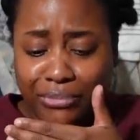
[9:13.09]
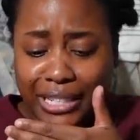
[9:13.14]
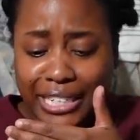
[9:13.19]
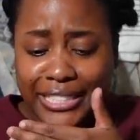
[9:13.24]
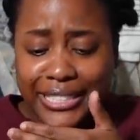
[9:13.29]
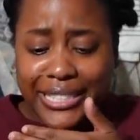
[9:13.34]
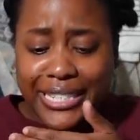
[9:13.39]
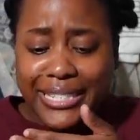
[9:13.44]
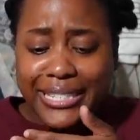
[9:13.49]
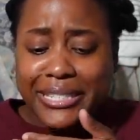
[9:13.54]
It
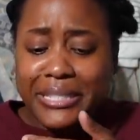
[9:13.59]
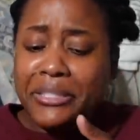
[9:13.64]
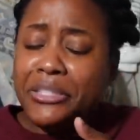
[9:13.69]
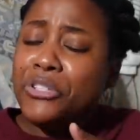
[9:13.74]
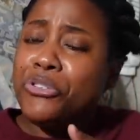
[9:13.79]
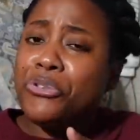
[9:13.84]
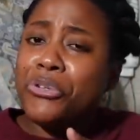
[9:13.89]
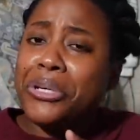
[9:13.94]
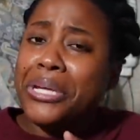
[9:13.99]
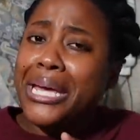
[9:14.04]
says
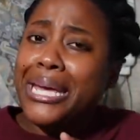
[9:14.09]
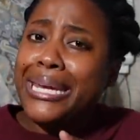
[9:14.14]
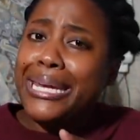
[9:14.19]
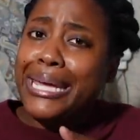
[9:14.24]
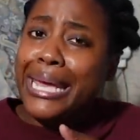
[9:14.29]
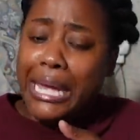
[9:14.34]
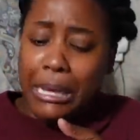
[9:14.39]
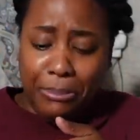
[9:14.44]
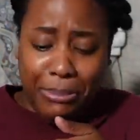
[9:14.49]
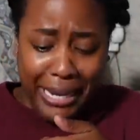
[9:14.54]

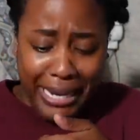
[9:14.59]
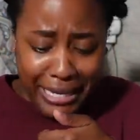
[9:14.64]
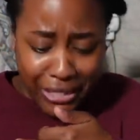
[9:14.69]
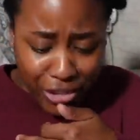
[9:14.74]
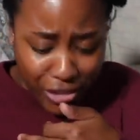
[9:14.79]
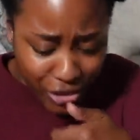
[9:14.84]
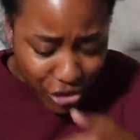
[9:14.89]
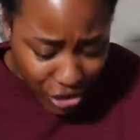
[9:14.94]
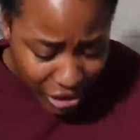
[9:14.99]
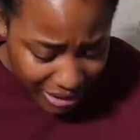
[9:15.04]
688
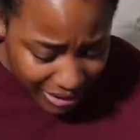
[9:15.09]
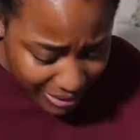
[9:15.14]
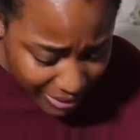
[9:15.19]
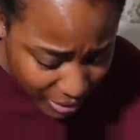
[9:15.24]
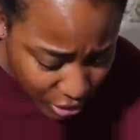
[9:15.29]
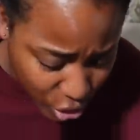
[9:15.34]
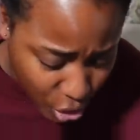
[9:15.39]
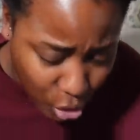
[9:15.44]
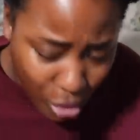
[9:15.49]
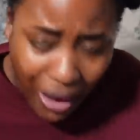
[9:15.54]
pages,
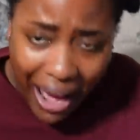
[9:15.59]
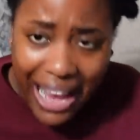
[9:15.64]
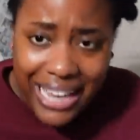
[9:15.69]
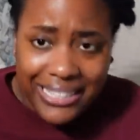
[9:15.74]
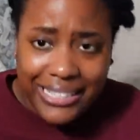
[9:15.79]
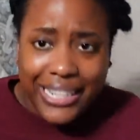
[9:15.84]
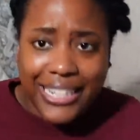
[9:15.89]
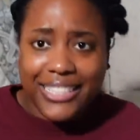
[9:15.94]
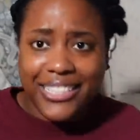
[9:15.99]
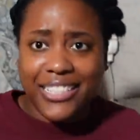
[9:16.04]
Jesus
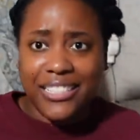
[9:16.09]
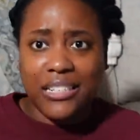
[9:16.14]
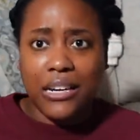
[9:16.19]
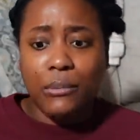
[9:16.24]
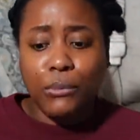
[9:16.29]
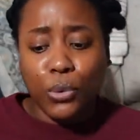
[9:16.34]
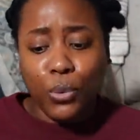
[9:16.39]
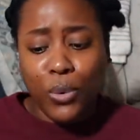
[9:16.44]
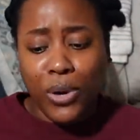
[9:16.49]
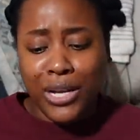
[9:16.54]
Christ. And it says
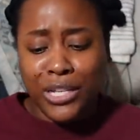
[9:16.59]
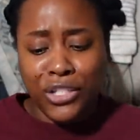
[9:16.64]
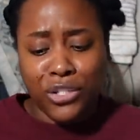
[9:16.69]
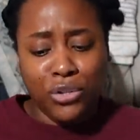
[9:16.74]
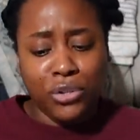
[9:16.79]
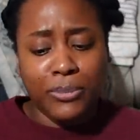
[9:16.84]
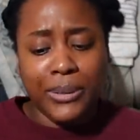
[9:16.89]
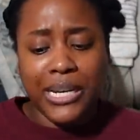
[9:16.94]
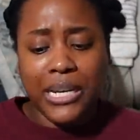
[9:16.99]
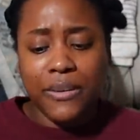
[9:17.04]
number one,
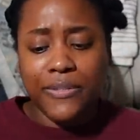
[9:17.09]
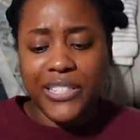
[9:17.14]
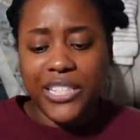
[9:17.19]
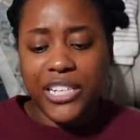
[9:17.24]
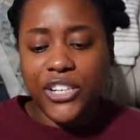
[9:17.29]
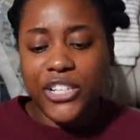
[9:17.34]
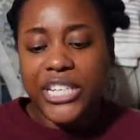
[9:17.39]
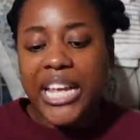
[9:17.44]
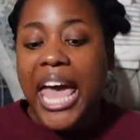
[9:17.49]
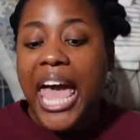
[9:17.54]
so the beginning of a
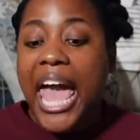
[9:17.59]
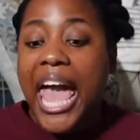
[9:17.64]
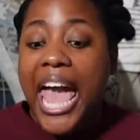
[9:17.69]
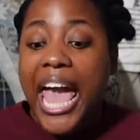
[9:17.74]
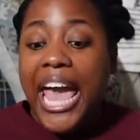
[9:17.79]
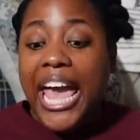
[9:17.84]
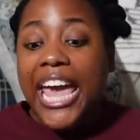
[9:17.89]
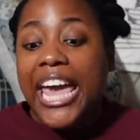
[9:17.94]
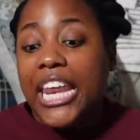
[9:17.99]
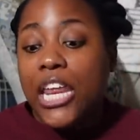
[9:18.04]
series.
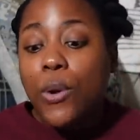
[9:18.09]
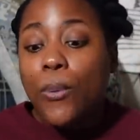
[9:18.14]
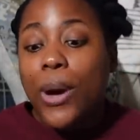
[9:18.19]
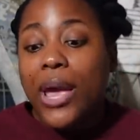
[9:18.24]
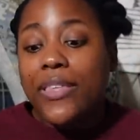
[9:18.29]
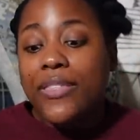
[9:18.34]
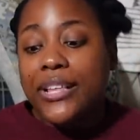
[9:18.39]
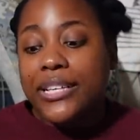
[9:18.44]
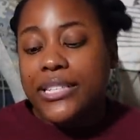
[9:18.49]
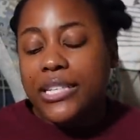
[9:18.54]

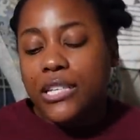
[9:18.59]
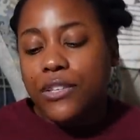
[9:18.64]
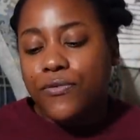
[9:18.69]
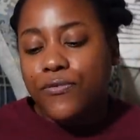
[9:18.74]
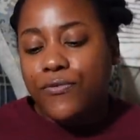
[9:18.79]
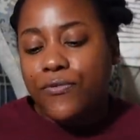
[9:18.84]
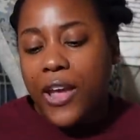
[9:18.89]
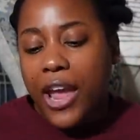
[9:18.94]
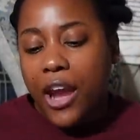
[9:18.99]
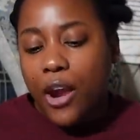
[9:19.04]
Anyway, this is
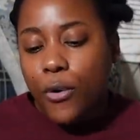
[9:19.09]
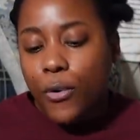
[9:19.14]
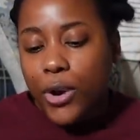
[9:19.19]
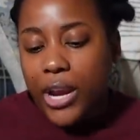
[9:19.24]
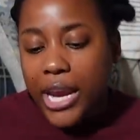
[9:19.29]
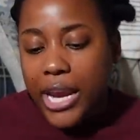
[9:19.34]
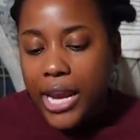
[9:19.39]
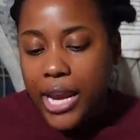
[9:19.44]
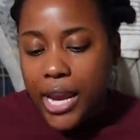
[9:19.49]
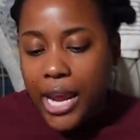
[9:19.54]

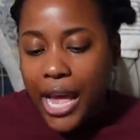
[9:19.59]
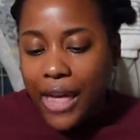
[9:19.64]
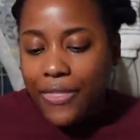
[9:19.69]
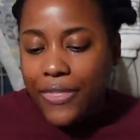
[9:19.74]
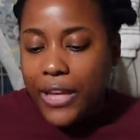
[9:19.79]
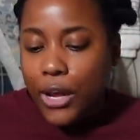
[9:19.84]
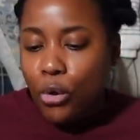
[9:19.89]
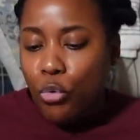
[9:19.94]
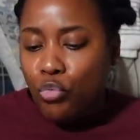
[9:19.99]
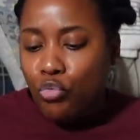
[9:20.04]
very, I
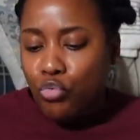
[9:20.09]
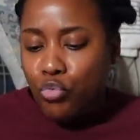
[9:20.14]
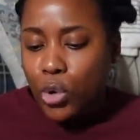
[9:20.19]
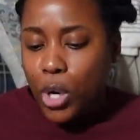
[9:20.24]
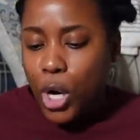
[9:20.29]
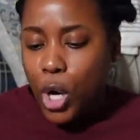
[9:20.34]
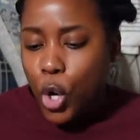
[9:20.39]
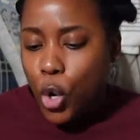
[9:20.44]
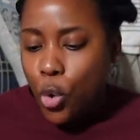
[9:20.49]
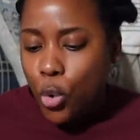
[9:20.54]
think,
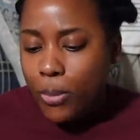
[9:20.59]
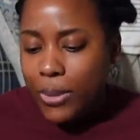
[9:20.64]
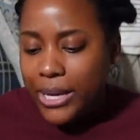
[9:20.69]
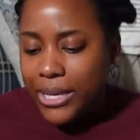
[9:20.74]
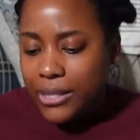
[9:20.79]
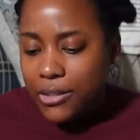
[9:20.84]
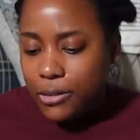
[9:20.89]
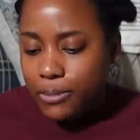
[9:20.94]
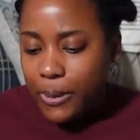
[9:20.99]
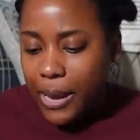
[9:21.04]
Rome
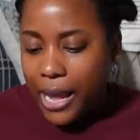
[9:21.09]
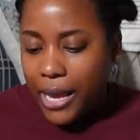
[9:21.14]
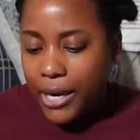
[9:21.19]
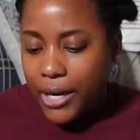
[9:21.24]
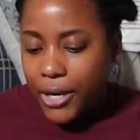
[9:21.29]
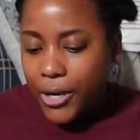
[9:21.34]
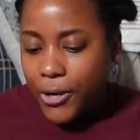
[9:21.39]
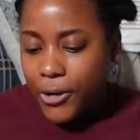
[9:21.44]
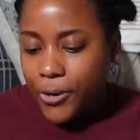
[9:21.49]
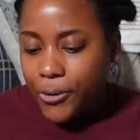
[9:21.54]

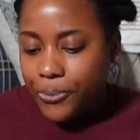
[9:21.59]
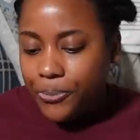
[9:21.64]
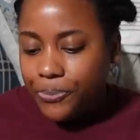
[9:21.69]
inspired.